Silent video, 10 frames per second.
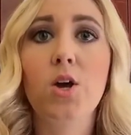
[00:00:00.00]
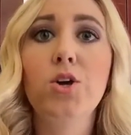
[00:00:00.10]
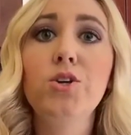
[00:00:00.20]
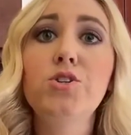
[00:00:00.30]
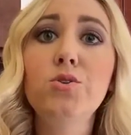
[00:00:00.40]

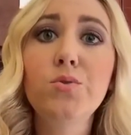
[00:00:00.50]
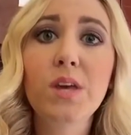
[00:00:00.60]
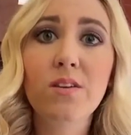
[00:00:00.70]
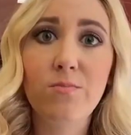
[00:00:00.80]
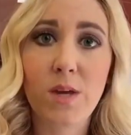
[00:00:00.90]
Could you
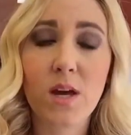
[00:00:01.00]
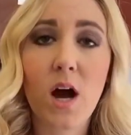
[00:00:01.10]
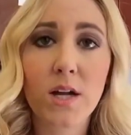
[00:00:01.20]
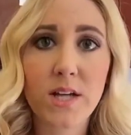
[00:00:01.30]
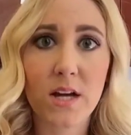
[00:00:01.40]
give me
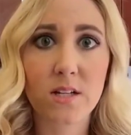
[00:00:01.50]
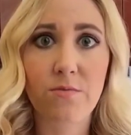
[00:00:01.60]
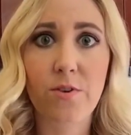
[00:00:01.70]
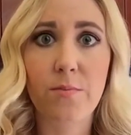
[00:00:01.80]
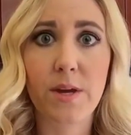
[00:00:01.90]
contact
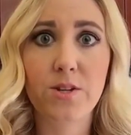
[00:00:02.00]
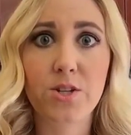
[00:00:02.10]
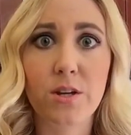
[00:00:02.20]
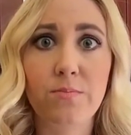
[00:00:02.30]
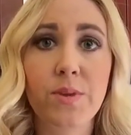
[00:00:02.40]

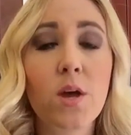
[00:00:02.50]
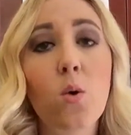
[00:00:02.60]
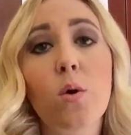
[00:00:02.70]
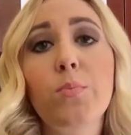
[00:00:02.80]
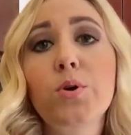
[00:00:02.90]
information
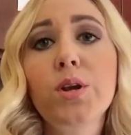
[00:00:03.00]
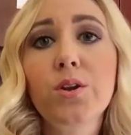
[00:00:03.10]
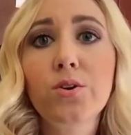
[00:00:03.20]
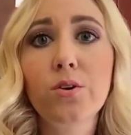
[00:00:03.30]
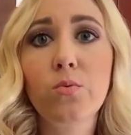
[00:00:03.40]
or put in a
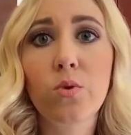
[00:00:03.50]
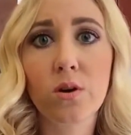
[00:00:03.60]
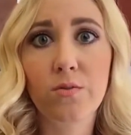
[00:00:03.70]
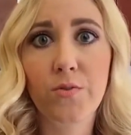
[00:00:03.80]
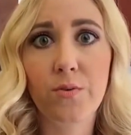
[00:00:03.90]
good
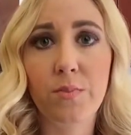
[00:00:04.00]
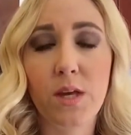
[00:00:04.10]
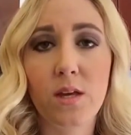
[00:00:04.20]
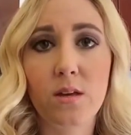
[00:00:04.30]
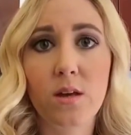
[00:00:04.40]
word for
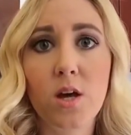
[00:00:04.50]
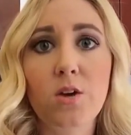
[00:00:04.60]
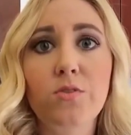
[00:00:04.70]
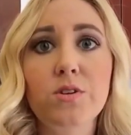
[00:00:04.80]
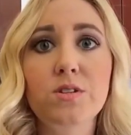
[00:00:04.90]
me
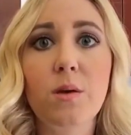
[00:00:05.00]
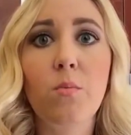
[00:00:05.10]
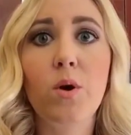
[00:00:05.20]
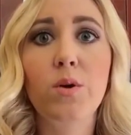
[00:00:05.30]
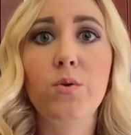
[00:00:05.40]
for
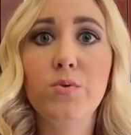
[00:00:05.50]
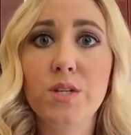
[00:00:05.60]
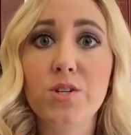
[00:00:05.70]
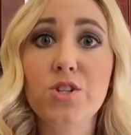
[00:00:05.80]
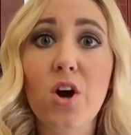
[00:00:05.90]
someone who's
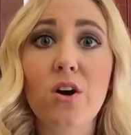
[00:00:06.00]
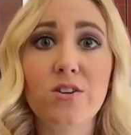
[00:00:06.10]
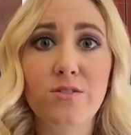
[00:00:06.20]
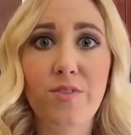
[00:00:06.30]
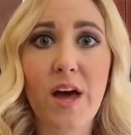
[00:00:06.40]
in
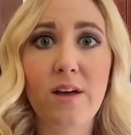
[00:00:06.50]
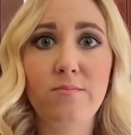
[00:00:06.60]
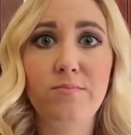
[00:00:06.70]
charge of that?